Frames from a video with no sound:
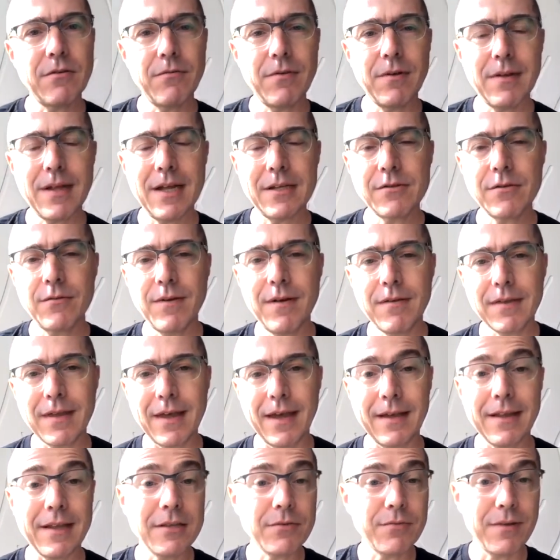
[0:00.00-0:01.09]
That's what we
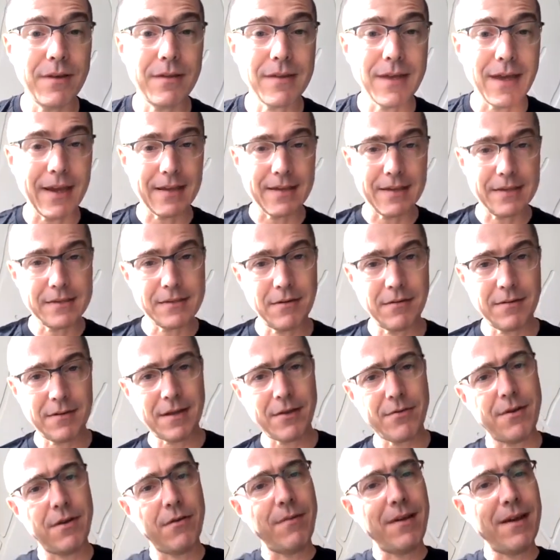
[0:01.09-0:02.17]
think. That's what we think. That's our
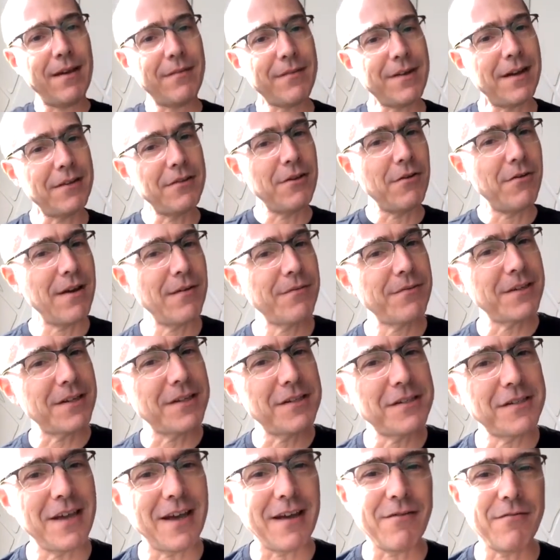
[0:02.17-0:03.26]
theory. We have not know it.
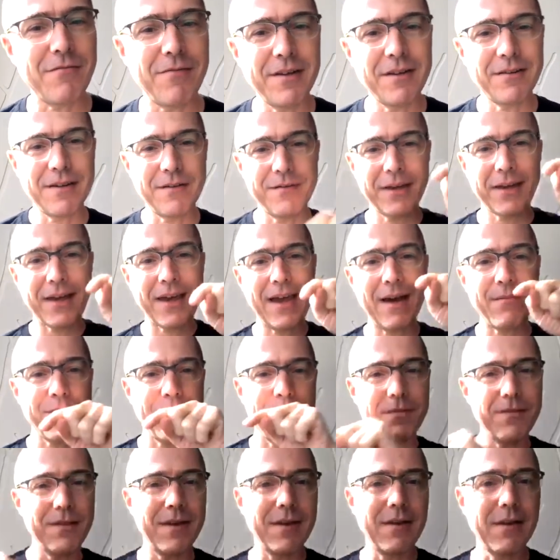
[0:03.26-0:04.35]
Yeah, we don't have a
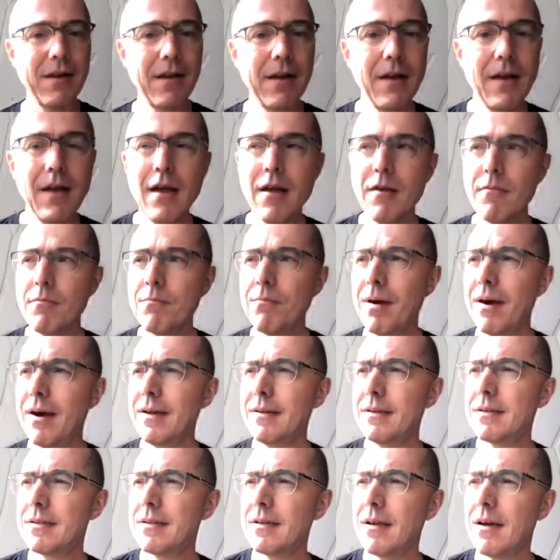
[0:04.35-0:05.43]
camera.
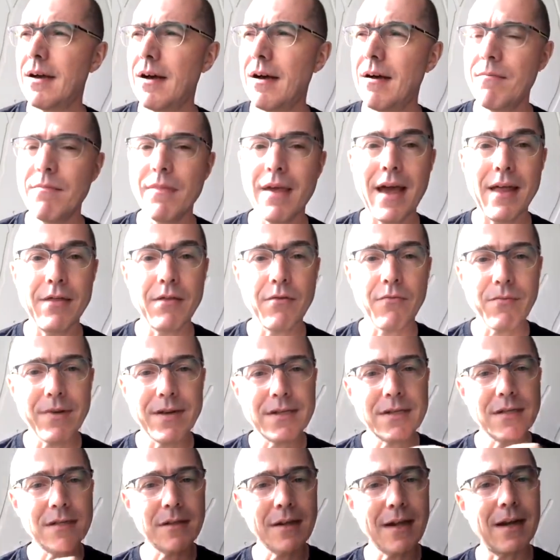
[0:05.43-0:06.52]
But and the
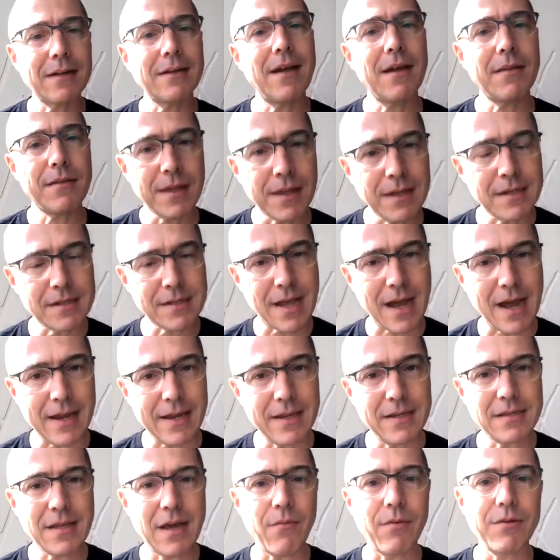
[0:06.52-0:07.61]
reason Gagne thinks that
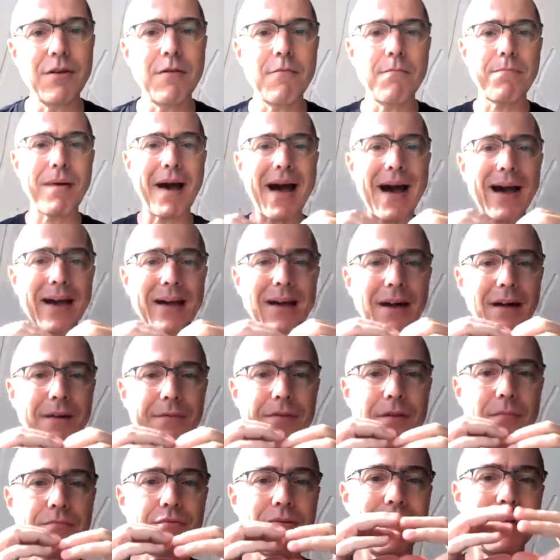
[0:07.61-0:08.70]
is that when you back off
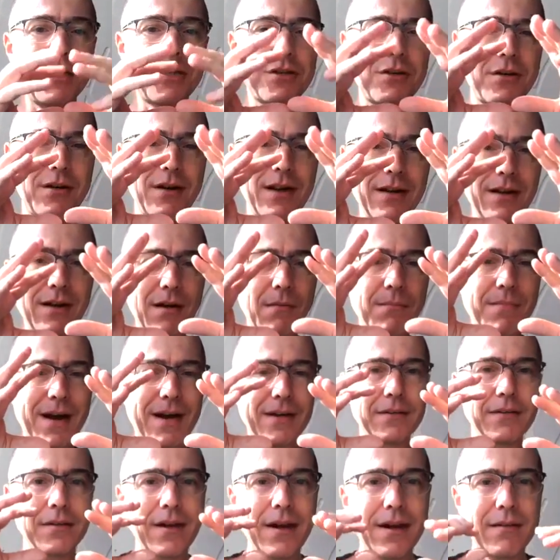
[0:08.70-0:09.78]
the pressure and come
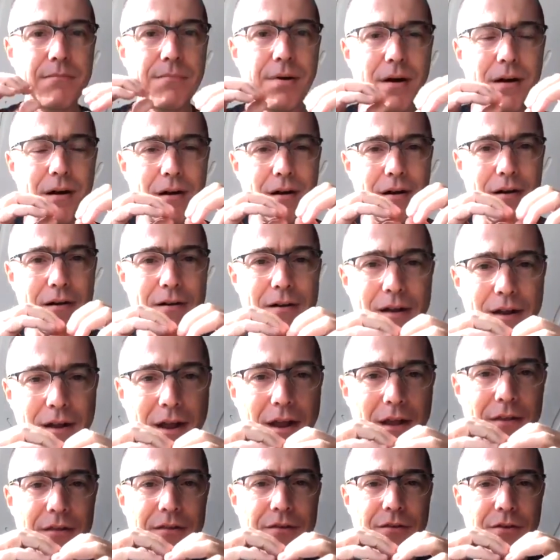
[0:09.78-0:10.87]
back to 9 bar,
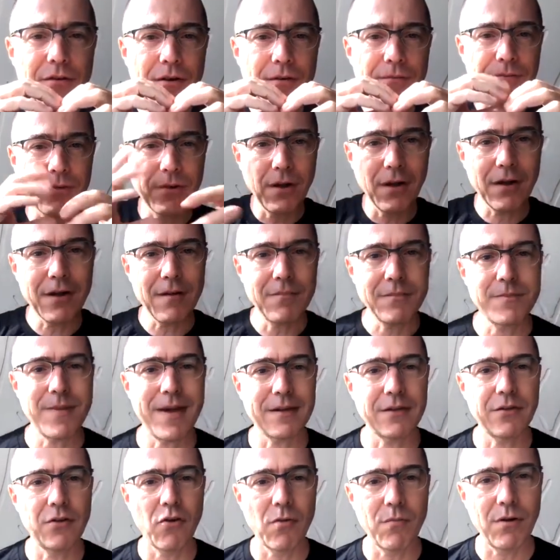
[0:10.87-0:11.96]
your flow comes back
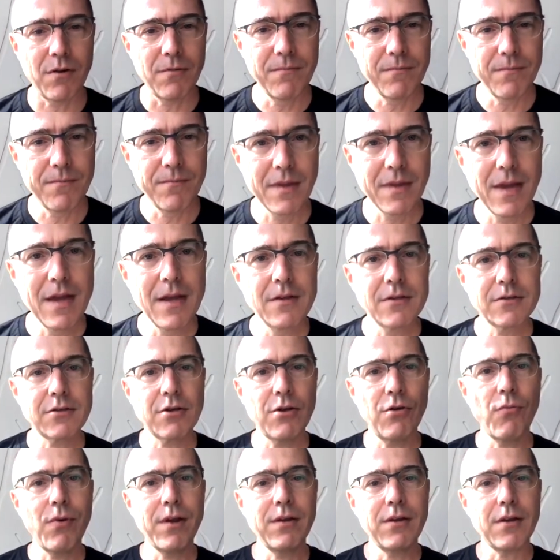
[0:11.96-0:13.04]
to normal.
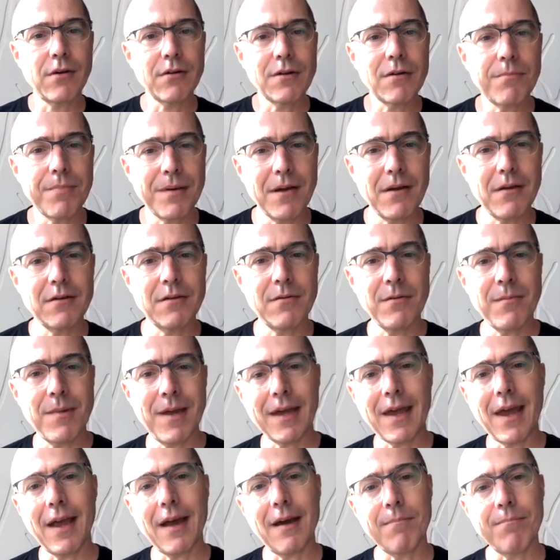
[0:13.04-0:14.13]
So we don't appear to be
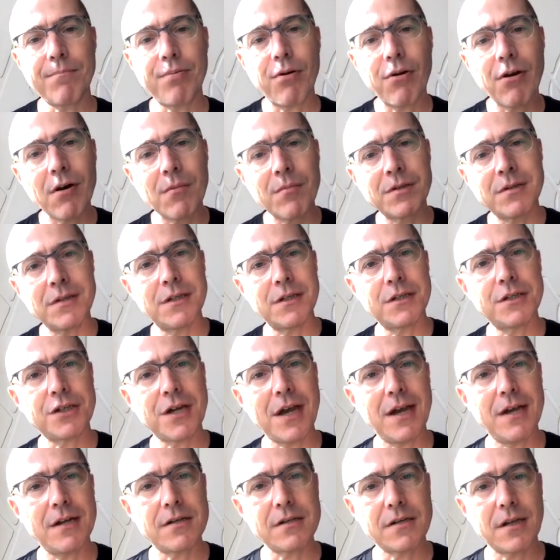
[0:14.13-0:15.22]
making a permanent
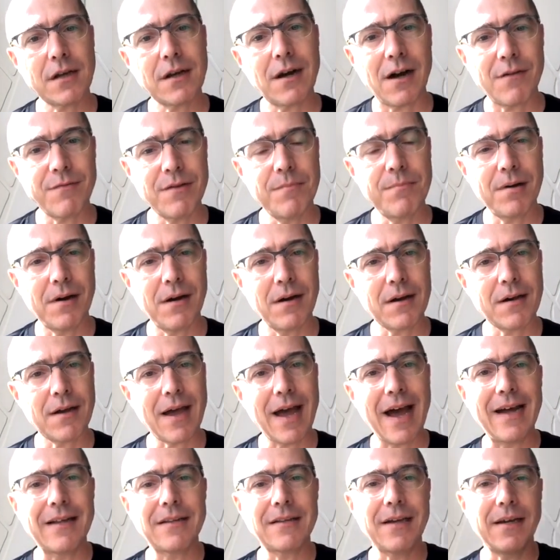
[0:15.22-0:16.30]
change to the coffee puck
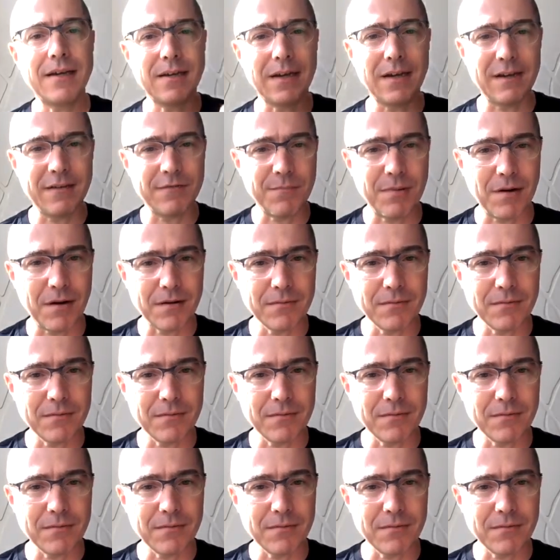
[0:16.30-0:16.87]
at 10.